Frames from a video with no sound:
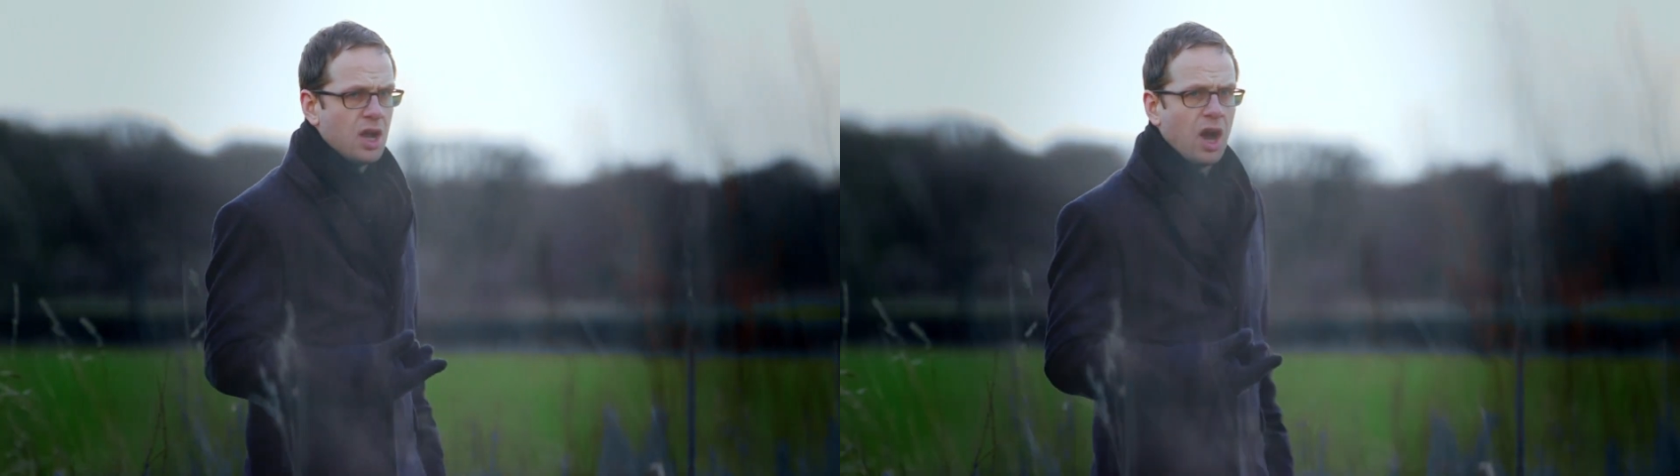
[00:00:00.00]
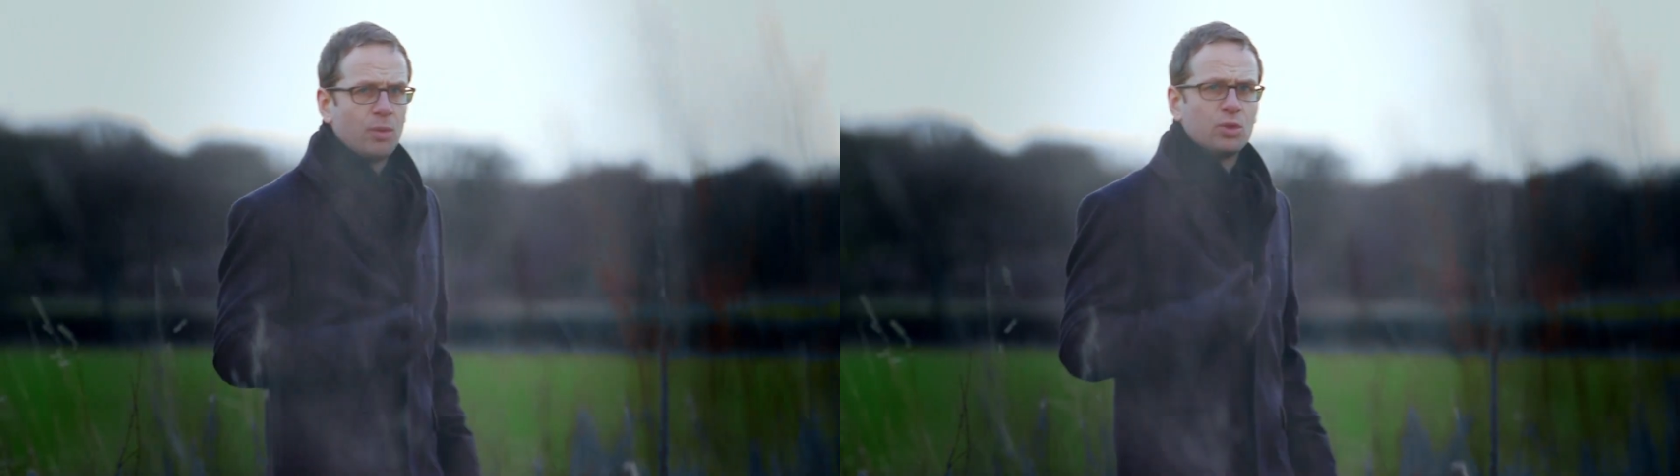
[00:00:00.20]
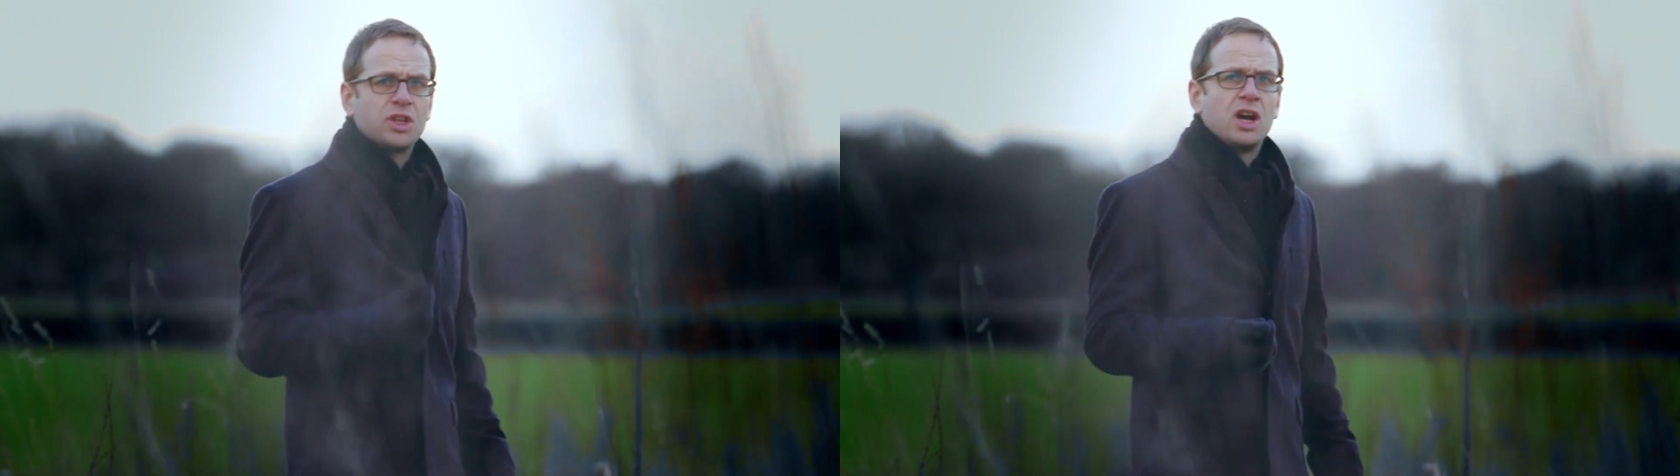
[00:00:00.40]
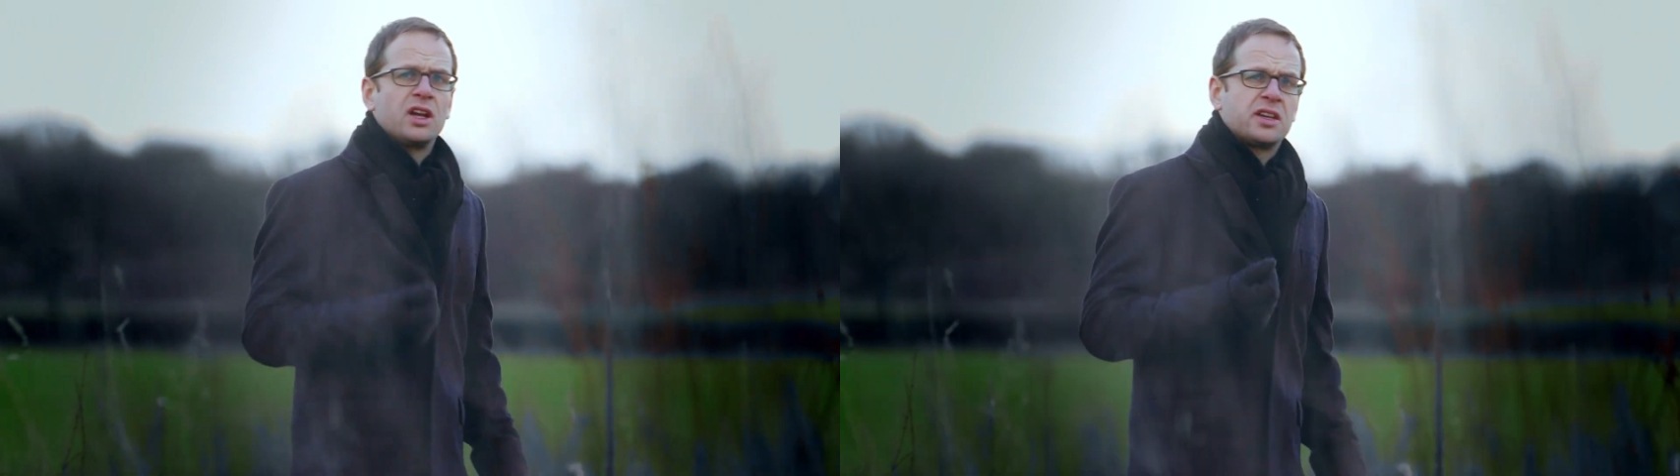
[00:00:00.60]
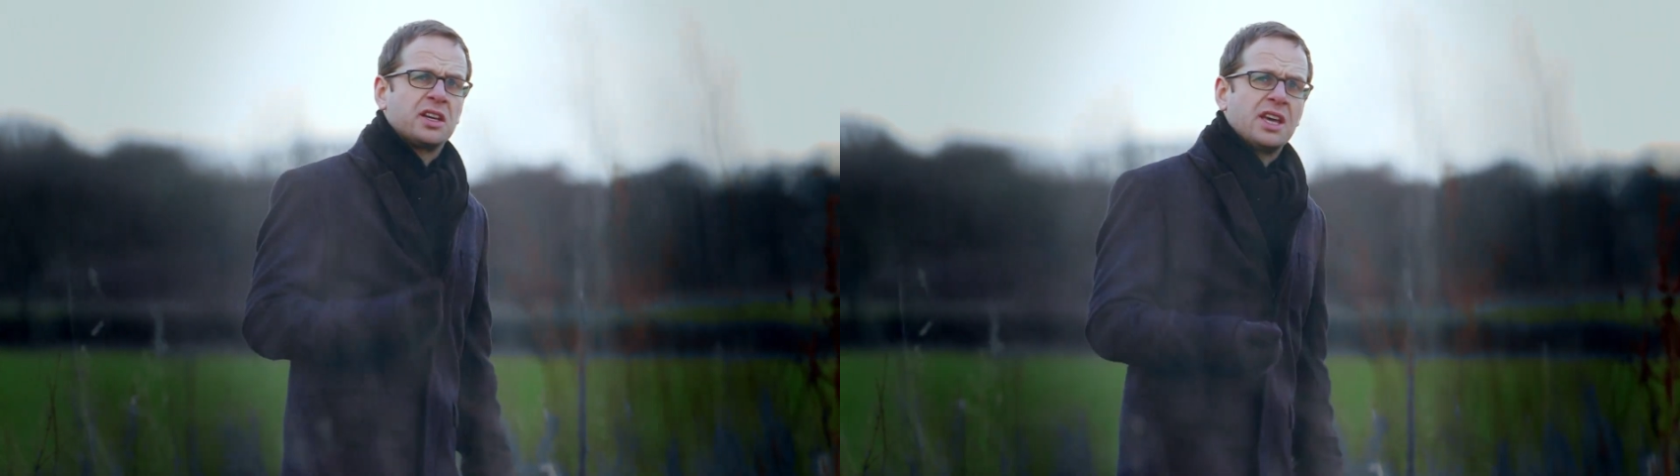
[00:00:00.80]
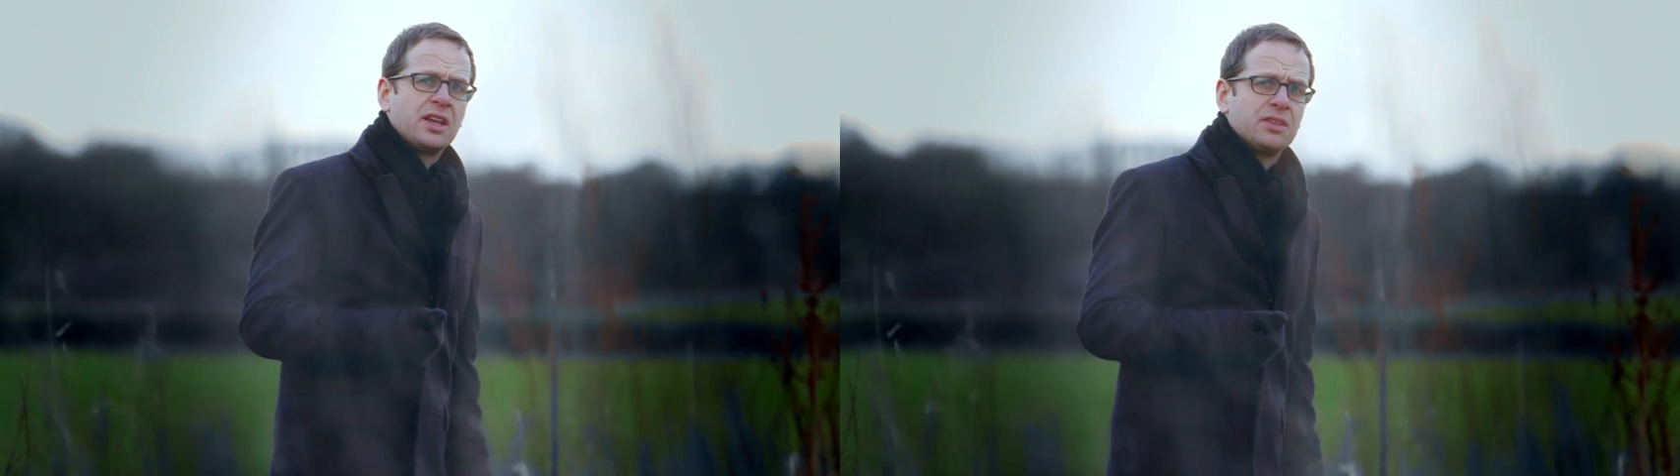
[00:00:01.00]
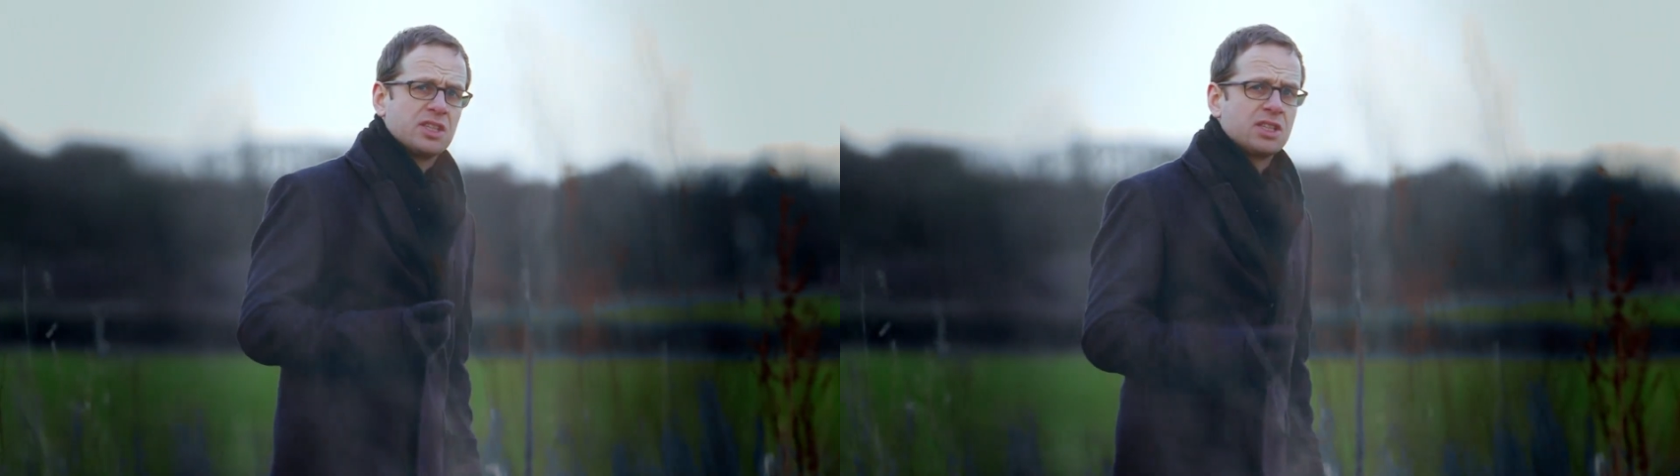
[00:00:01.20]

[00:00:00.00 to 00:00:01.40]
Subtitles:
"I will die like a king this